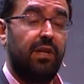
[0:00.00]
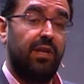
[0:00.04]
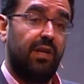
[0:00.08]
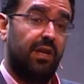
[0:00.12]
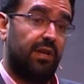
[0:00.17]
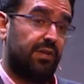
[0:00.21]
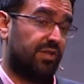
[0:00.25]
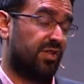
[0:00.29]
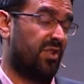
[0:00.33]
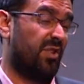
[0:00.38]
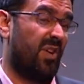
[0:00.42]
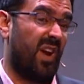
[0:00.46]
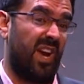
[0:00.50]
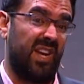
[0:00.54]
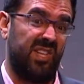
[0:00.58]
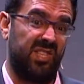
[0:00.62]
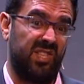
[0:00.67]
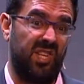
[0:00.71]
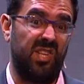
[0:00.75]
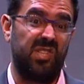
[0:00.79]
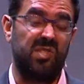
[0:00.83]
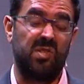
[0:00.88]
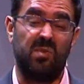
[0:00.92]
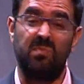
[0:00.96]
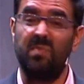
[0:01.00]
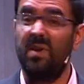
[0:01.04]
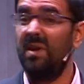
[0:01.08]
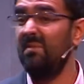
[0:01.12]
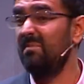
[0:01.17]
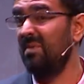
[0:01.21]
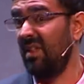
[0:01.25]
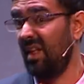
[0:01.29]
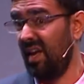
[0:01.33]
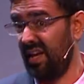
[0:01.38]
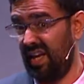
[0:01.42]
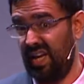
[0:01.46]
Its creators are
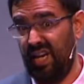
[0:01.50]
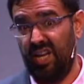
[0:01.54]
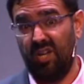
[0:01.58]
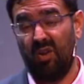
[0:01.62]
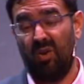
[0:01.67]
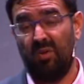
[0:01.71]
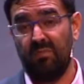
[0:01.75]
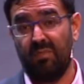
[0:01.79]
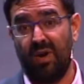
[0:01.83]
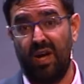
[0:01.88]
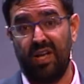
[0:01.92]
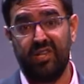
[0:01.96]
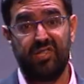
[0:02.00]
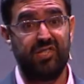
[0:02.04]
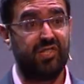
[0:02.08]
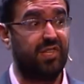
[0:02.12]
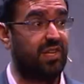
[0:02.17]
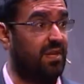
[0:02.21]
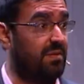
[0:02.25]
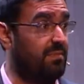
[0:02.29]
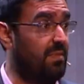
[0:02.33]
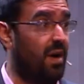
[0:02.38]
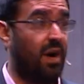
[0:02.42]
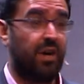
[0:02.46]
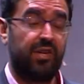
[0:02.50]
people like Elon Musk and Mark